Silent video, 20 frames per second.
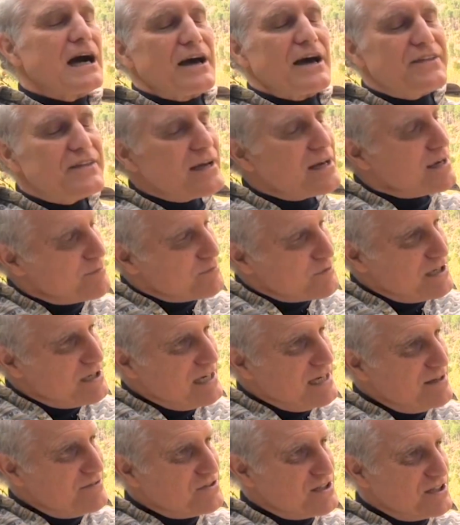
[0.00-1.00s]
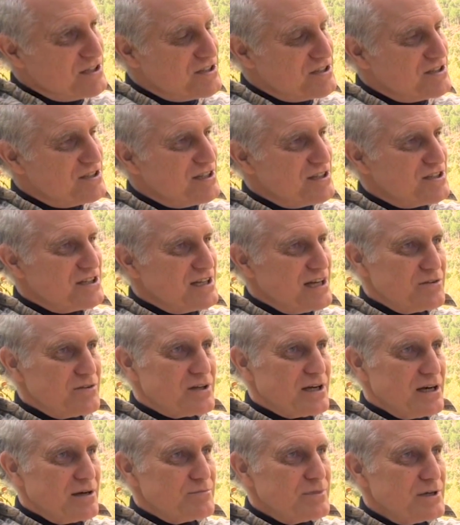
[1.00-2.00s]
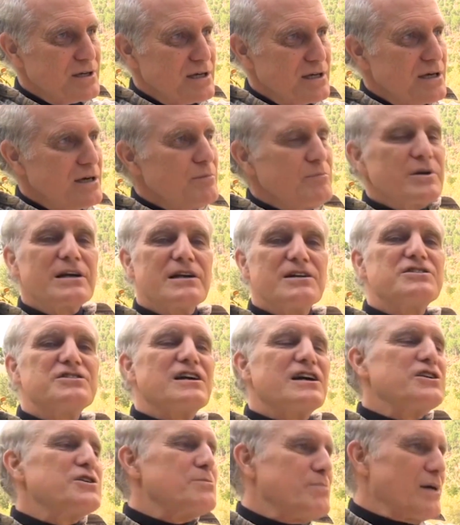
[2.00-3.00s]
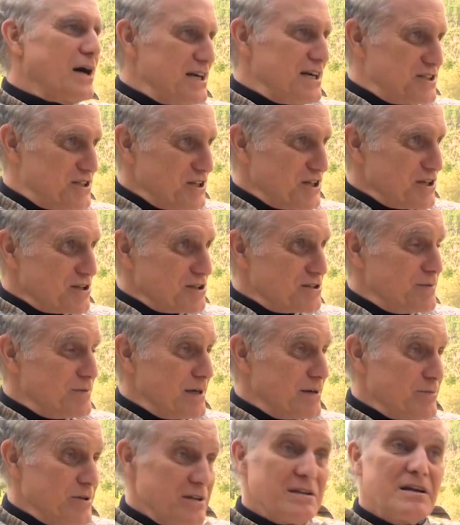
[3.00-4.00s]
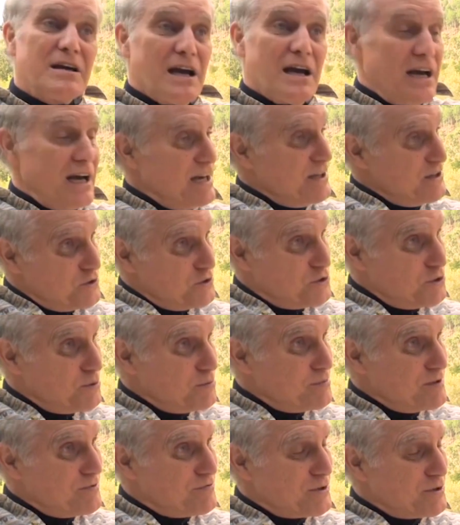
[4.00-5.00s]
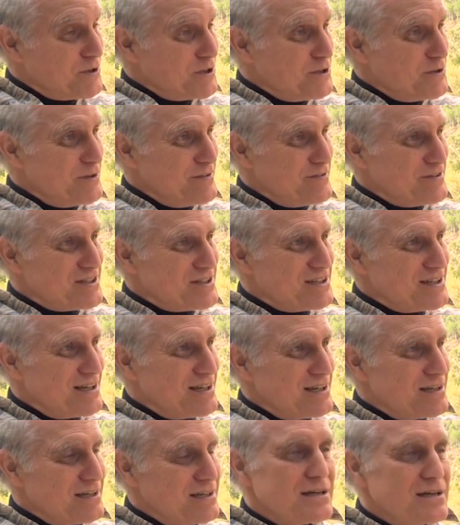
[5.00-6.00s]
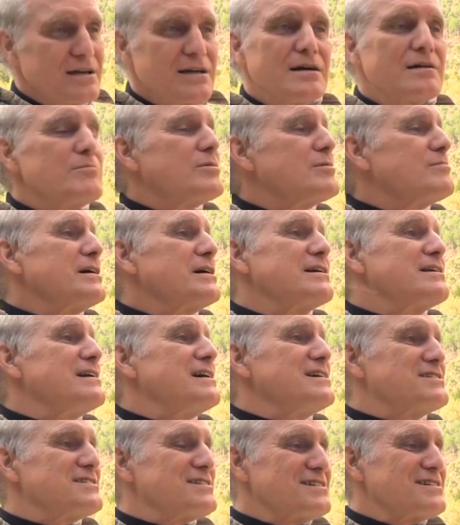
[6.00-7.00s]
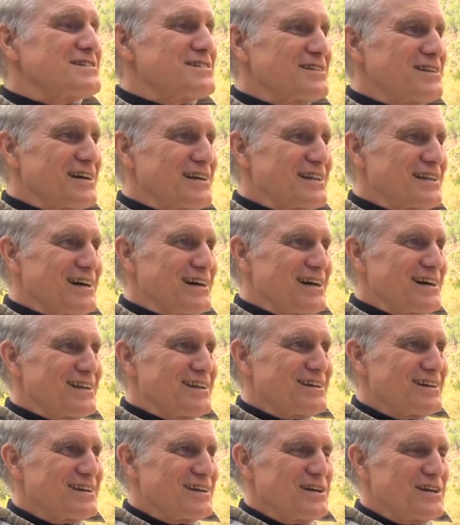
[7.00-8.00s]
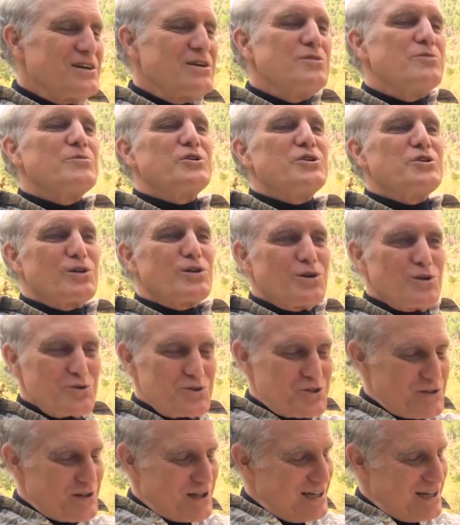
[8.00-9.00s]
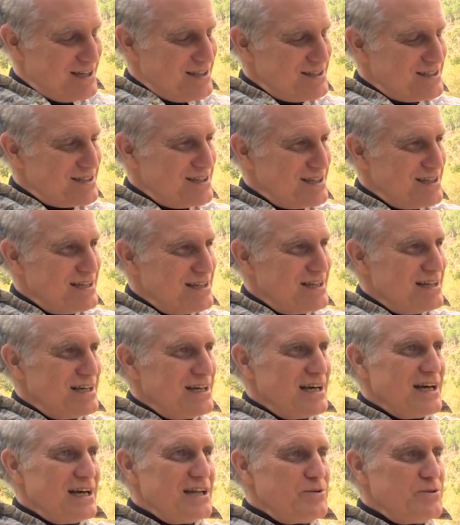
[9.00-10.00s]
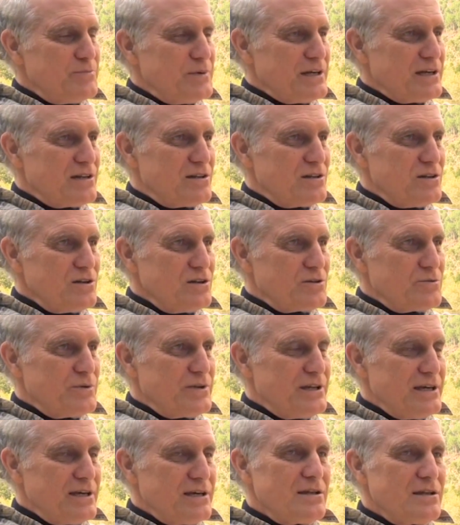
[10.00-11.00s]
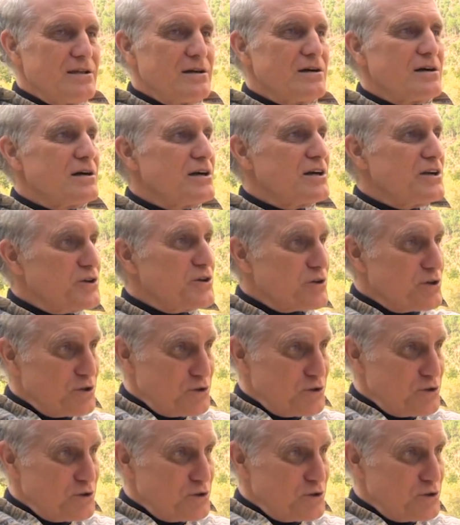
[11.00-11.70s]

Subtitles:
I think I'm going to have such and such an outcome, because then you're biasing your experiment and you're doomed before you even start. But meditation isn't like that. When you close your eyes and you begin to look within, you're a